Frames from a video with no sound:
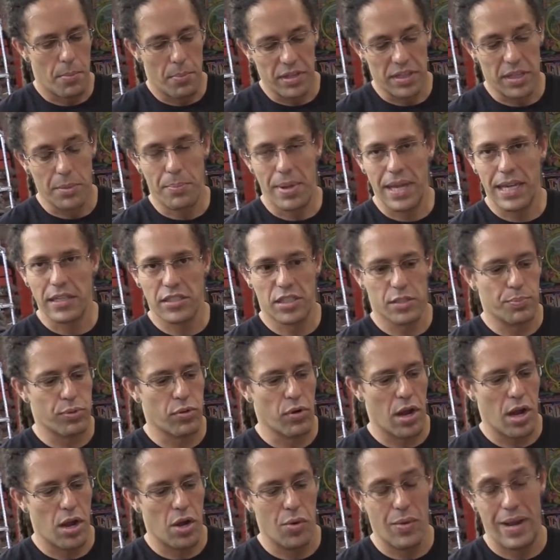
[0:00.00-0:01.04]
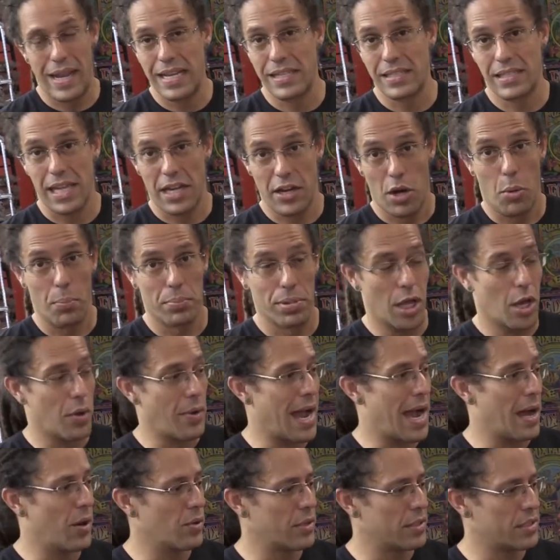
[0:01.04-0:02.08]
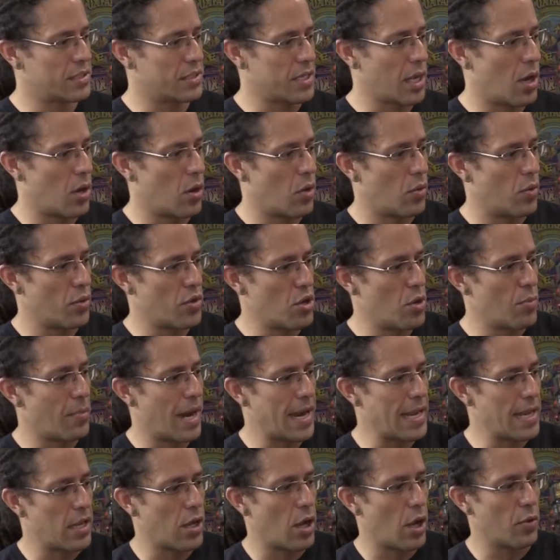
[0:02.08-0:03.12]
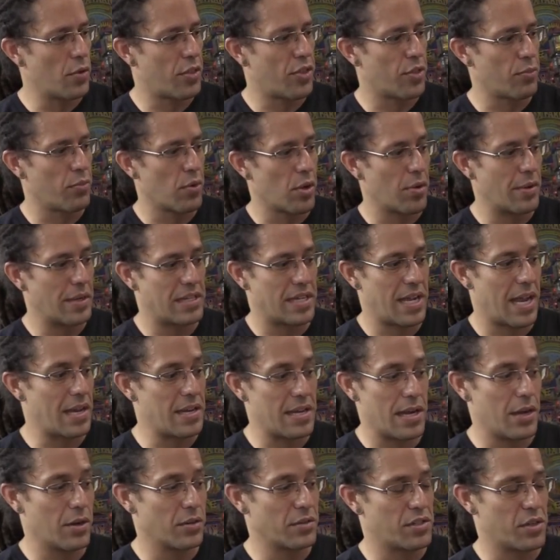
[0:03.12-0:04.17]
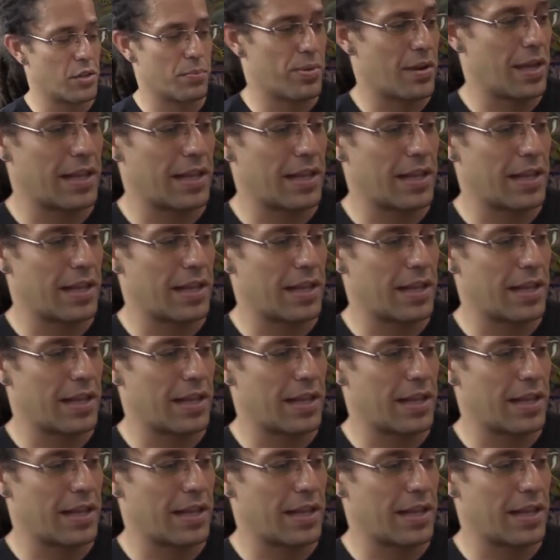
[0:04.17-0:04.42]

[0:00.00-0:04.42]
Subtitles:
But the biggest pro is they don't blow out, so you might go through, in 10 years, you're